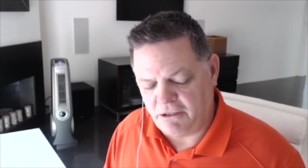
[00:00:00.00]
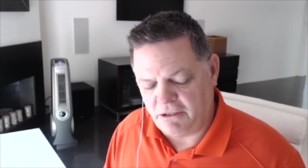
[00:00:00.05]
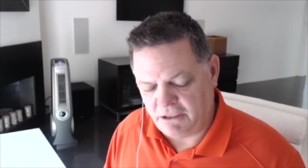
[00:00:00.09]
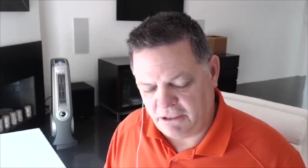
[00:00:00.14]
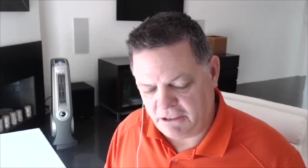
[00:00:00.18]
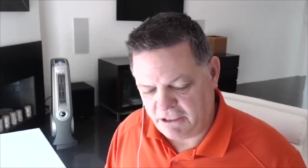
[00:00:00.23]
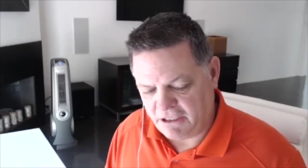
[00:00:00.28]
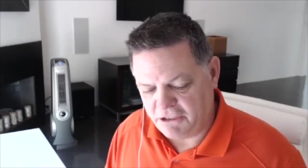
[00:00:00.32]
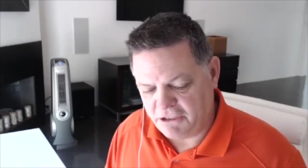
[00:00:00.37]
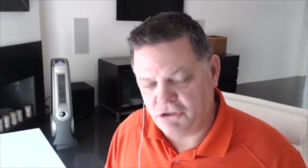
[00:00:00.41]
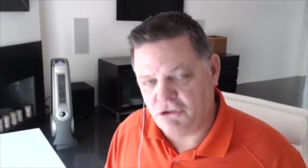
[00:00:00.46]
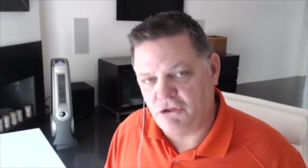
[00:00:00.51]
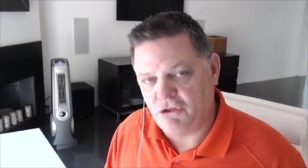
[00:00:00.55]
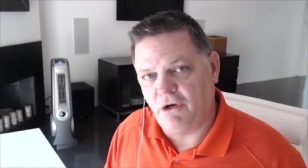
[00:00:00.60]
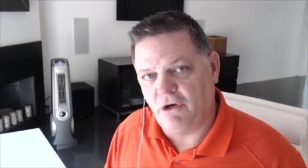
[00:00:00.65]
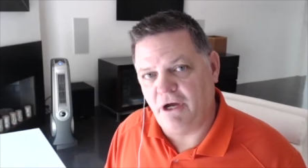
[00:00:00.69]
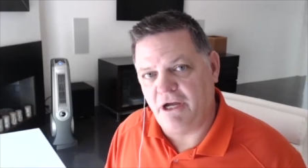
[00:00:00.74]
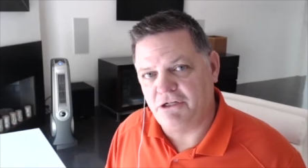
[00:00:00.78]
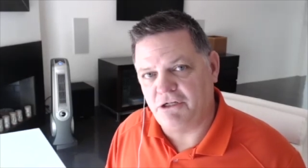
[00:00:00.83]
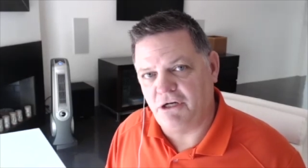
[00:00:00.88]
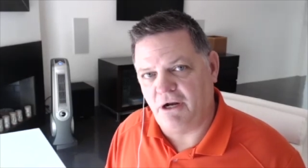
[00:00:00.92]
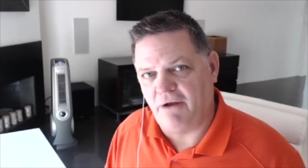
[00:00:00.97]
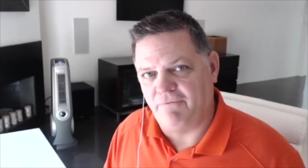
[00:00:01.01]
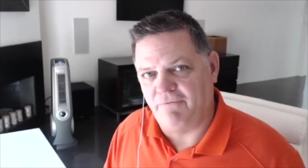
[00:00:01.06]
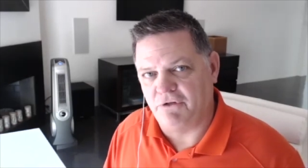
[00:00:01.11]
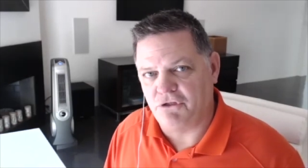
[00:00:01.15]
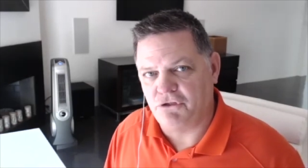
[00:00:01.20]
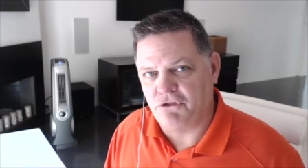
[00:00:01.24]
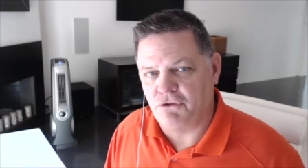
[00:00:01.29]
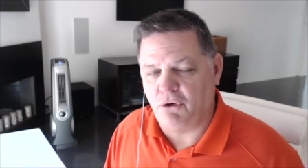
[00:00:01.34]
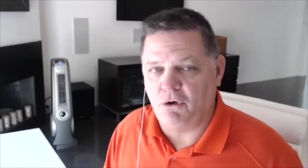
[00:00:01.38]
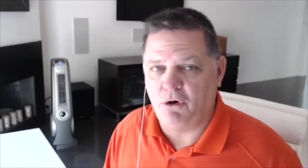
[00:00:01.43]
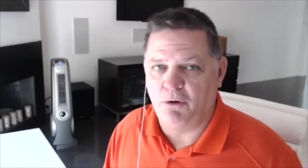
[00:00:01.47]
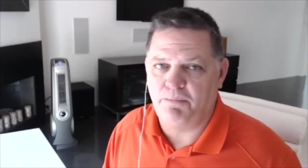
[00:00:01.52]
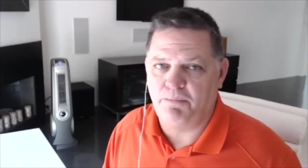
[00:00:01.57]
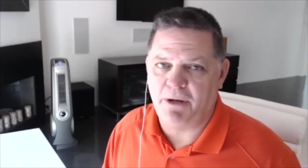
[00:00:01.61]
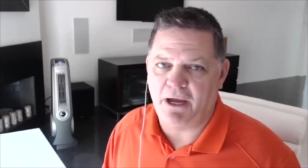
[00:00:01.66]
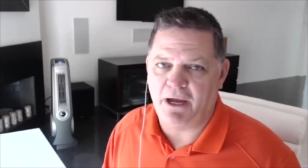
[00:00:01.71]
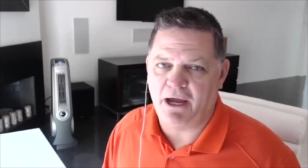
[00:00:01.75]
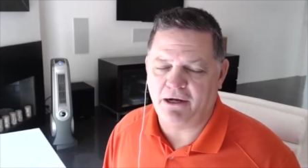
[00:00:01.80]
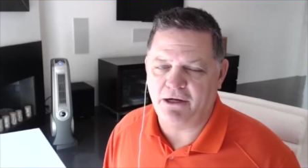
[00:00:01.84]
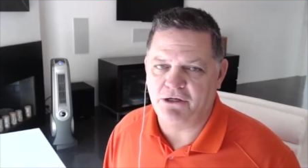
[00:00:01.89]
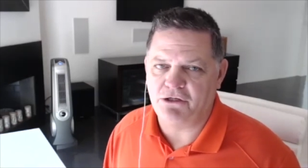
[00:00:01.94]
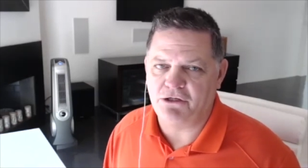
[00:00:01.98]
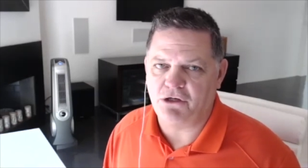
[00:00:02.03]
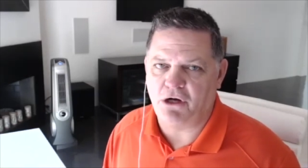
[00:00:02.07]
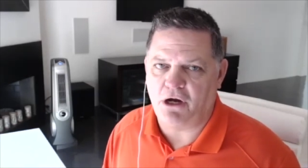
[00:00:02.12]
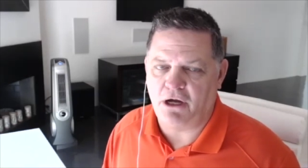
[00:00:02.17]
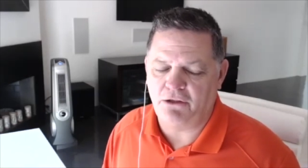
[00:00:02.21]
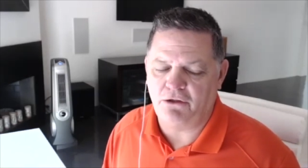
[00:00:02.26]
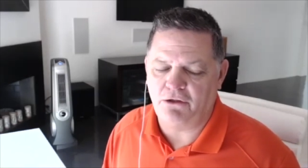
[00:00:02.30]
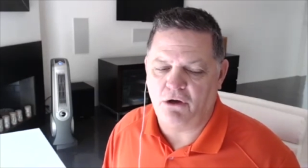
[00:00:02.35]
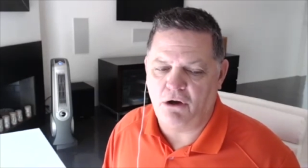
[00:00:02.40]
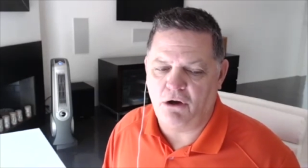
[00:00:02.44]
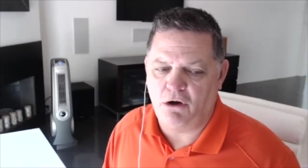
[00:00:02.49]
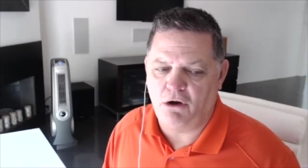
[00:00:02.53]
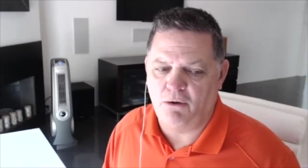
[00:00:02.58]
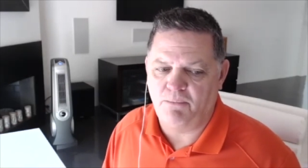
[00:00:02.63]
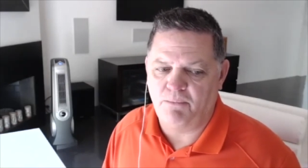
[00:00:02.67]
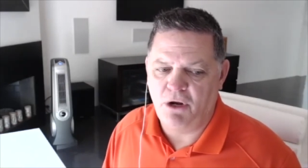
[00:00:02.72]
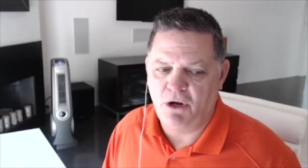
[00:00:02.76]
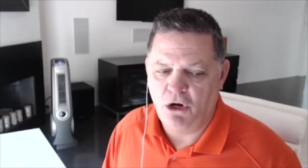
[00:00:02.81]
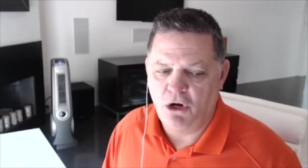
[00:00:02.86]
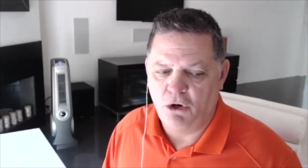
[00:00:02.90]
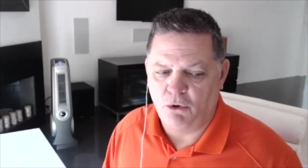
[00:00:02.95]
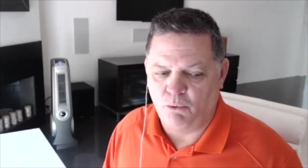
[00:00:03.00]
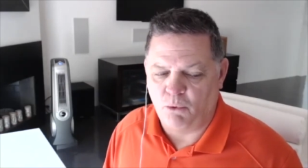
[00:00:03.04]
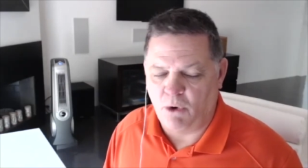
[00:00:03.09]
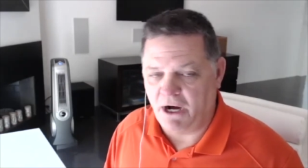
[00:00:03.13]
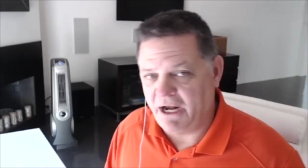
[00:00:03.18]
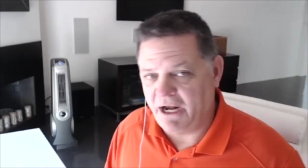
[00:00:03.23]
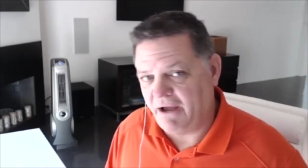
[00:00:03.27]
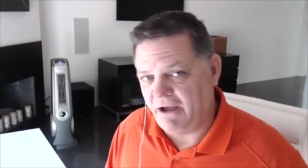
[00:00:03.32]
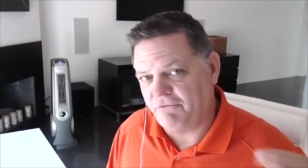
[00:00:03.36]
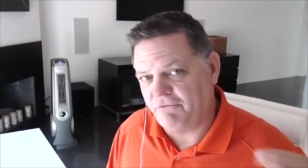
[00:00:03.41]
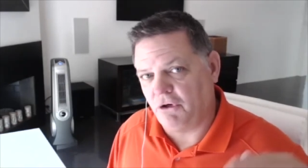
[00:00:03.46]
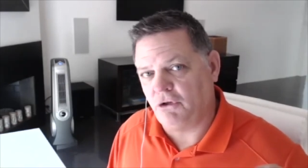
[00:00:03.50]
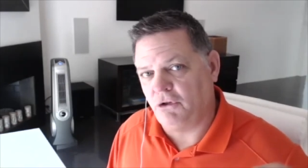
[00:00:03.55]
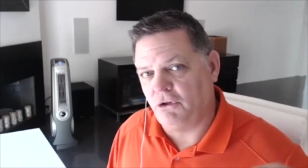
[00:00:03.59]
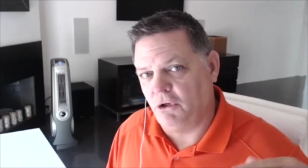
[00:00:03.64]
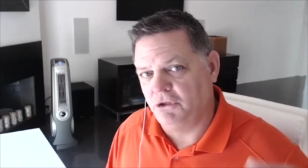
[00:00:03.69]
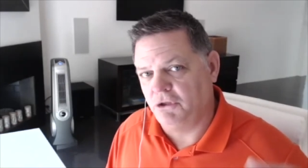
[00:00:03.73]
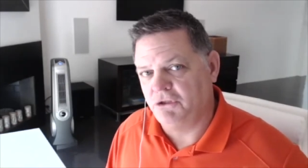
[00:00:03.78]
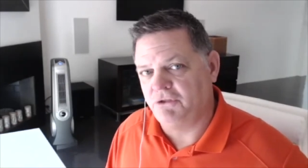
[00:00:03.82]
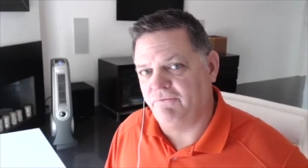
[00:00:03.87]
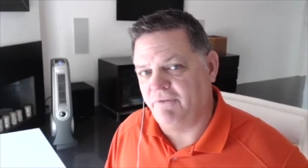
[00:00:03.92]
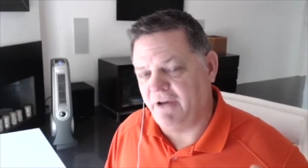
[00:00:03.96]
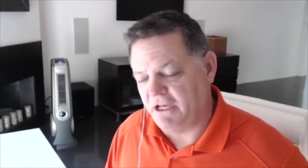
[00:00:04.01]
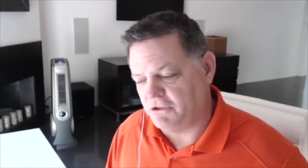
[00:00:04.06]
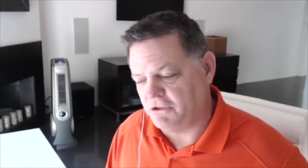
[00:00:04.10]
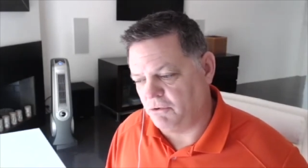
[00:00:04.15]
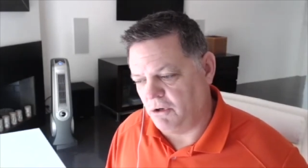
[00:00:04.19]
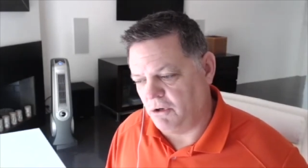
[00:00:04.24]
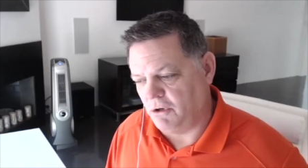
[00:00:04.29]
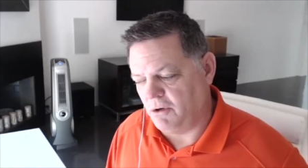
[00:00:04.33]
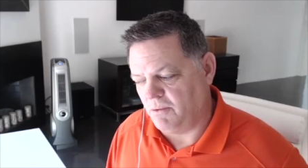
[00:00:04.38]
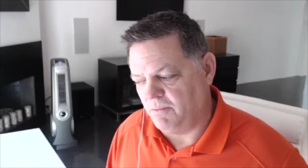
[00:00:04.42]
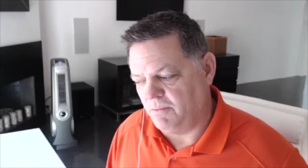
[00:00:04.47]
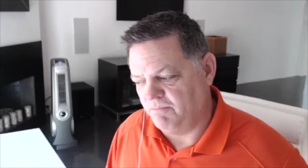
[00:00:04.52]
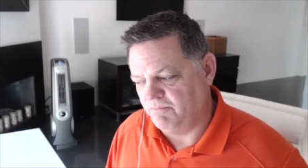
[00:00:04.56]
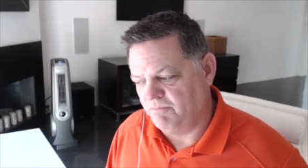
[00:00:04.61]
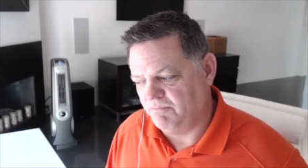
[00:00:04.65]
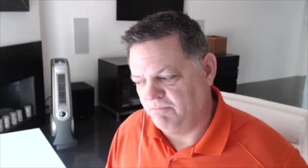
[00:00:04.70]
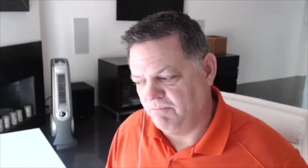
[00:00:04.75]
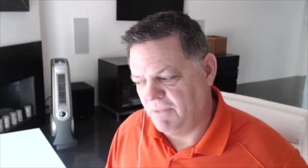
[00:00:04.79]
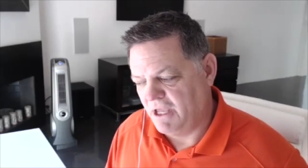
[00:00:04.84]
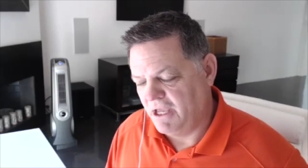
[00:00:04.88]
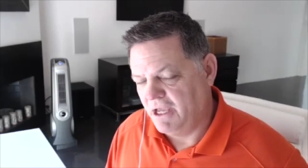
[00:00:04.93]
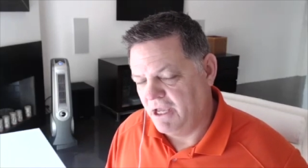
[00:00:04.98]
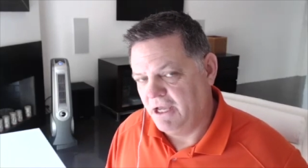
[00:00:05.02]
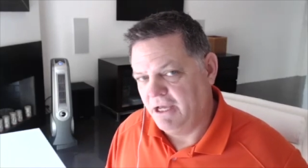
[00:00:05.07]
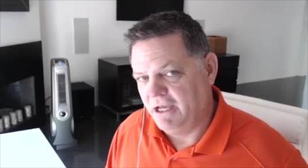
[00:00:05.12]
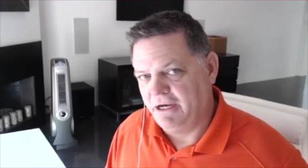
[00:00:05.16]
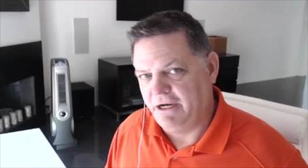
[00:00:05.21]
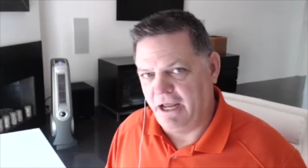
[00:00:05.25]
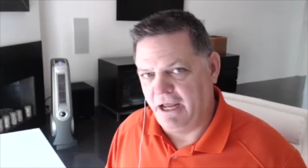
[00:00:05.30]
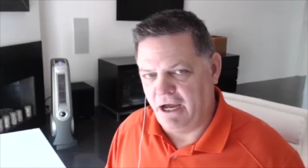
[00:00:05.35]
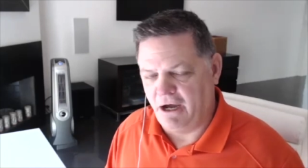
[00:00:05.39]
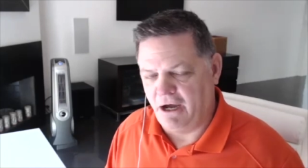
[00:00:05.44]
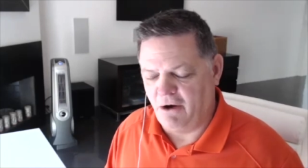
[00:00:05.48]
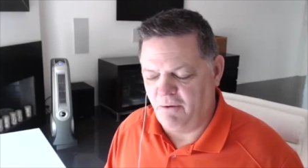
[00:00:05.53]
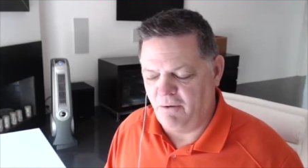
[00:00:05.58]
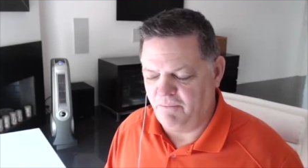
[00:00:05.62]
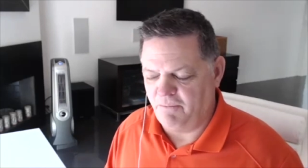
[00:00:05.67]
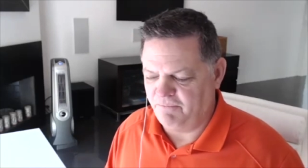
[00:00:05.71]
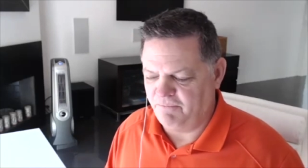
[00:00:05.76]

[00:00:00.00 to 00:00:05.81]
the installation of a solar package on the home right after close of escrow. Now,